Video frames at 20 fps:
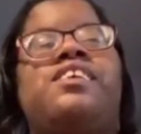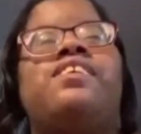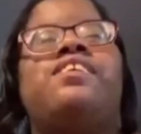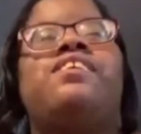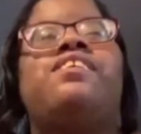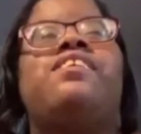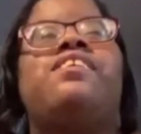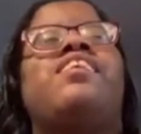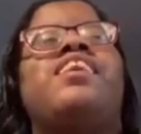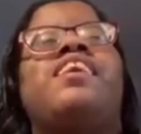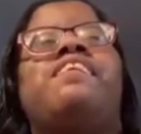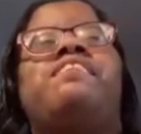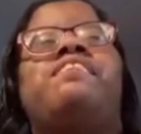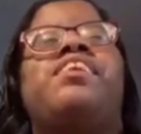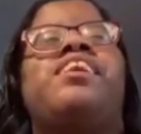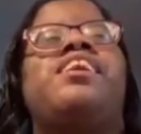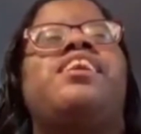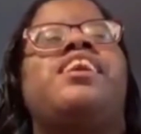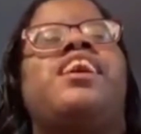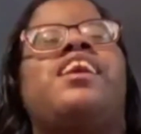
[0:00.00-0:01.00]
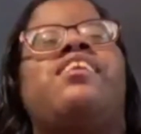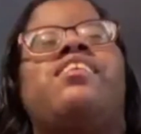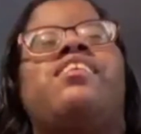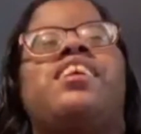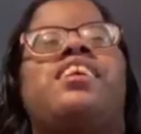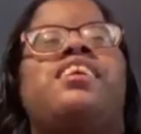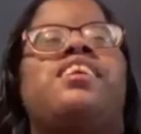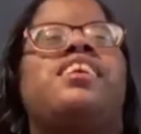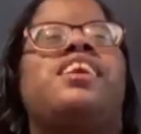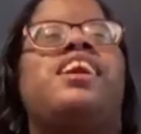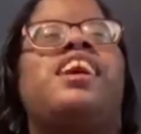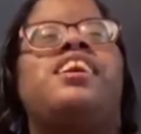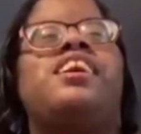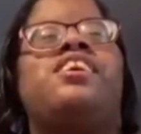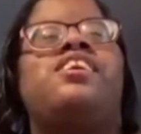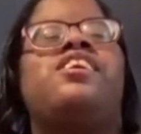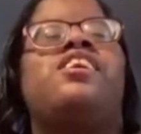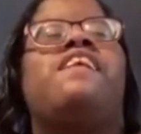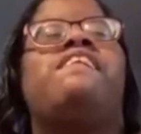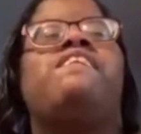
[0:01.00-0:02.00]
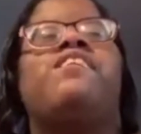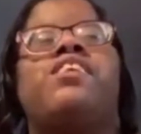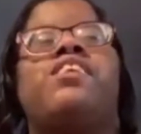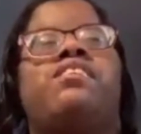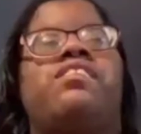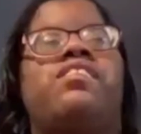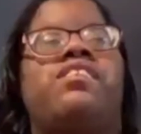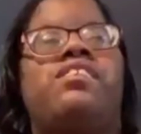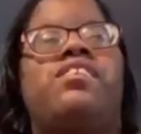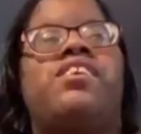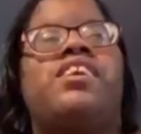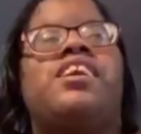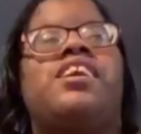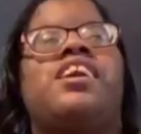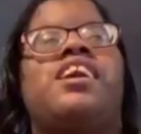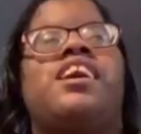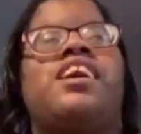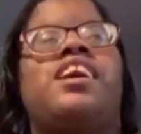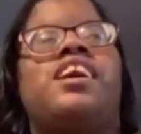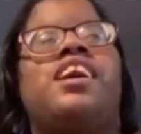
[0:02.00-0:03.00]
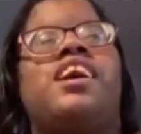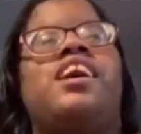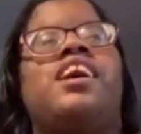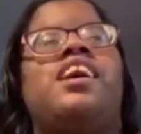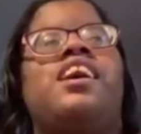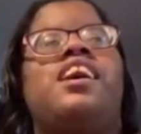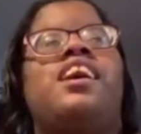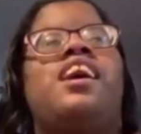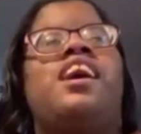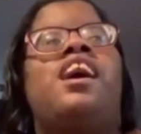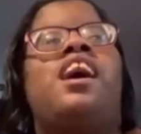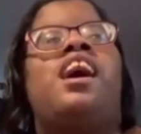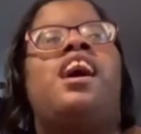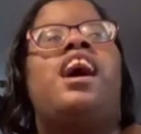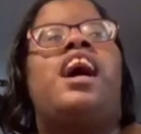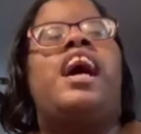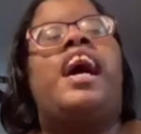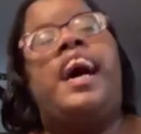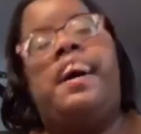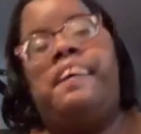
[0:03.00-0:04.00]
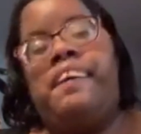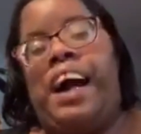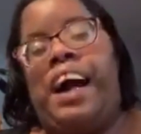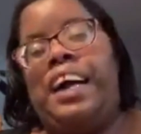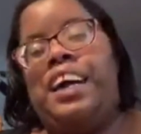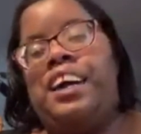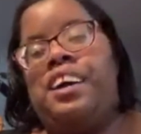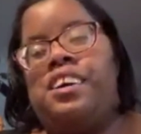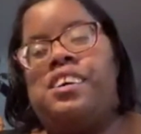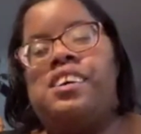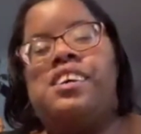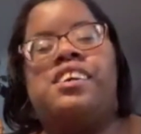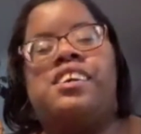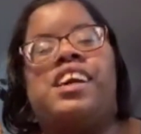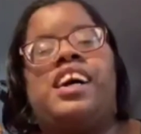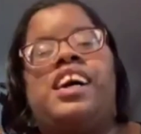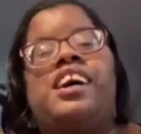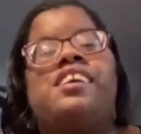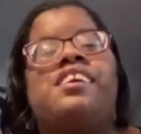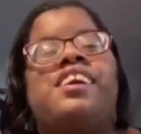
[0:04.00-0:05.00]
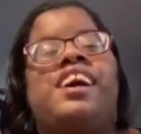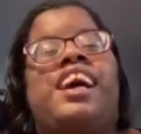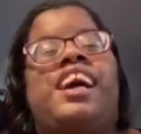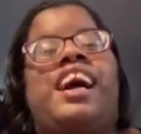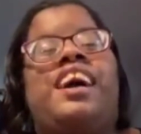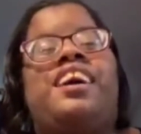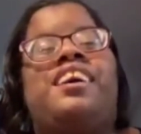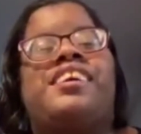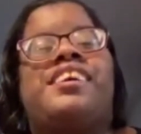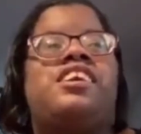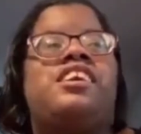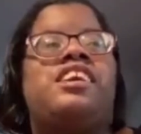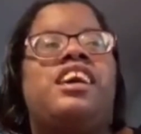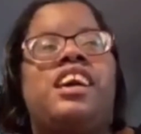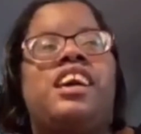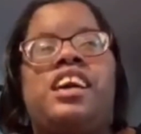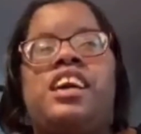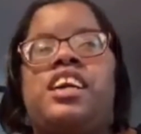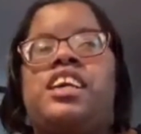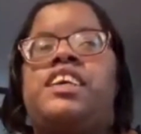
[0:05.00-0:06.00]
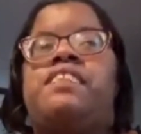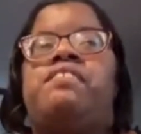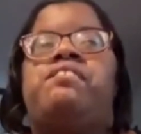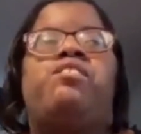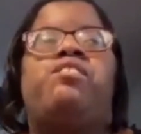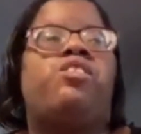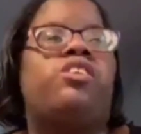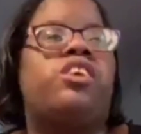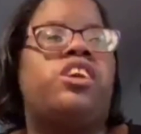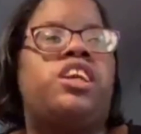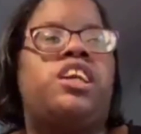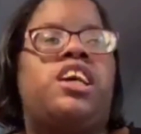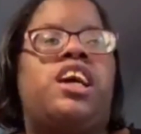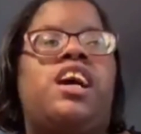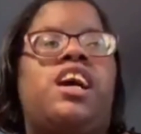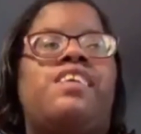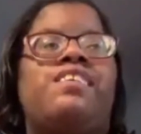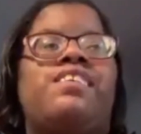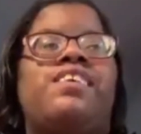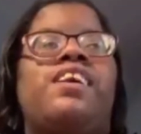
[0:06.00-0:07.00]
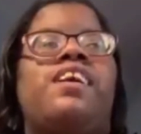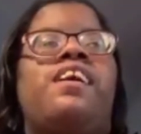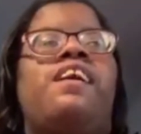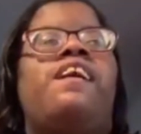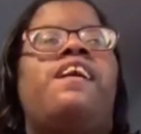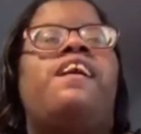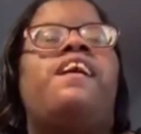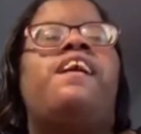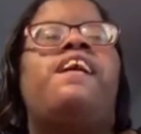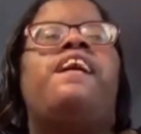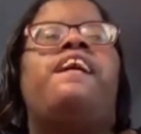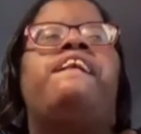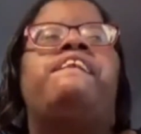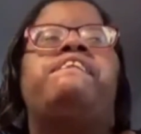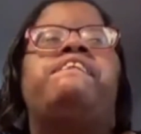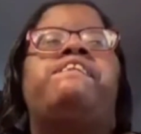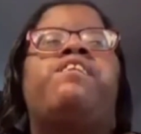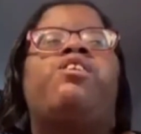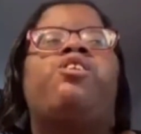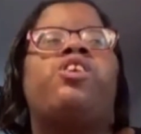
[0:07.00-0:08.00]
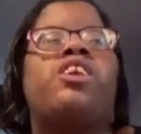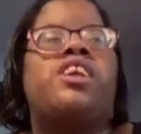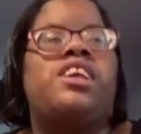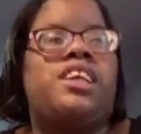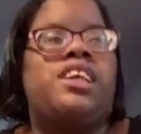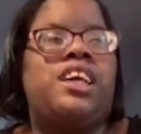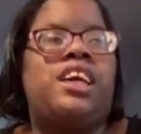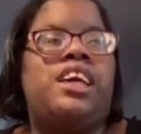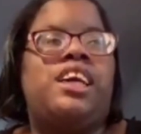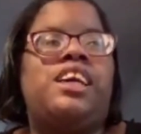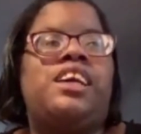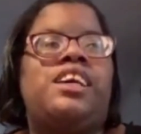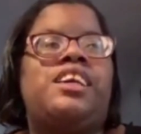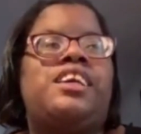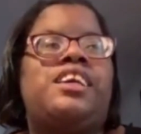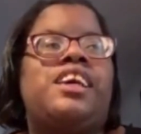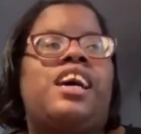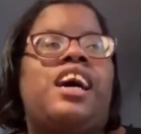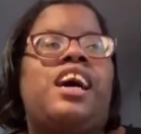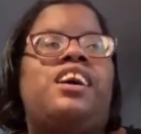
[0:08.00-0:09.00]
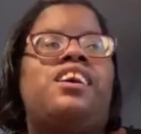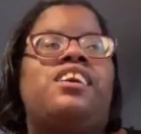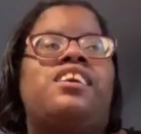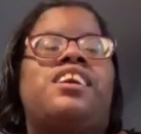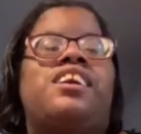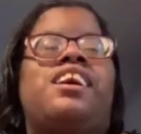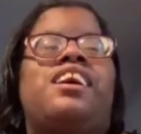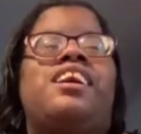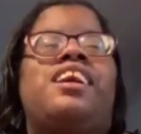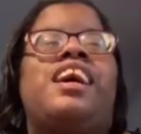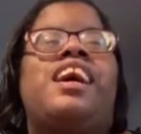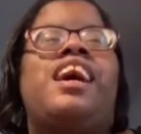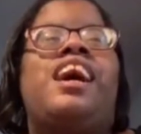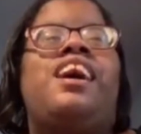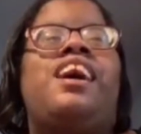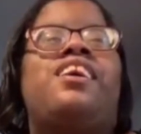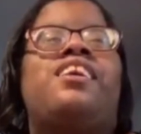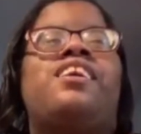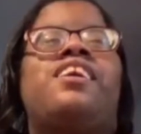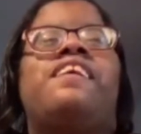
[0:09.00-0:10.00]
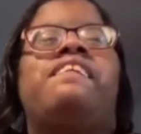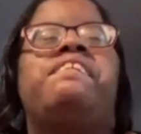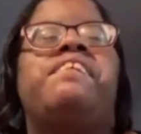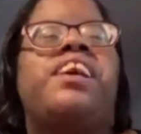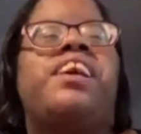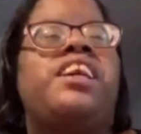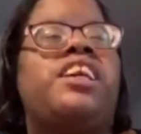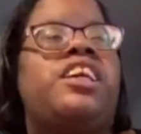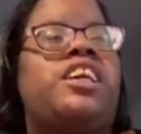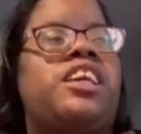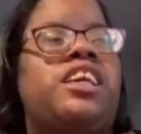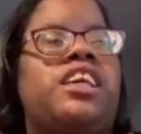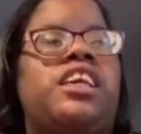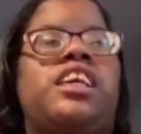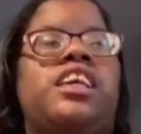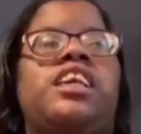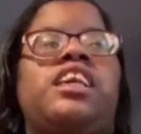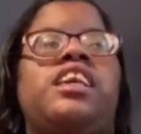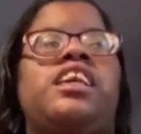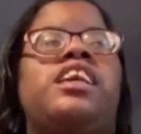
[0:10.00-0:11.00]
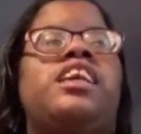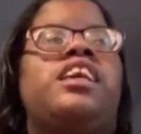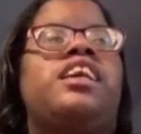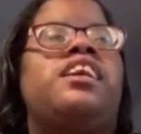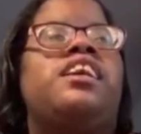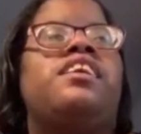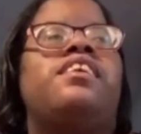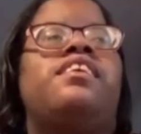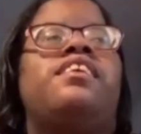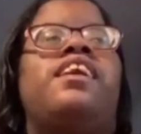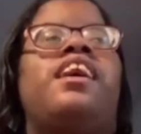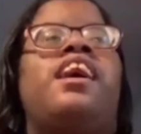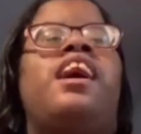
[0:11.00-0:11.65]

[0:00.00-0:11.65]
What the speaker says: to, I want to learn how to cook more foods. I can cook now, like I cook steaks, pork chops, pork steaks, I cook stuff like that, I cook baked chicken.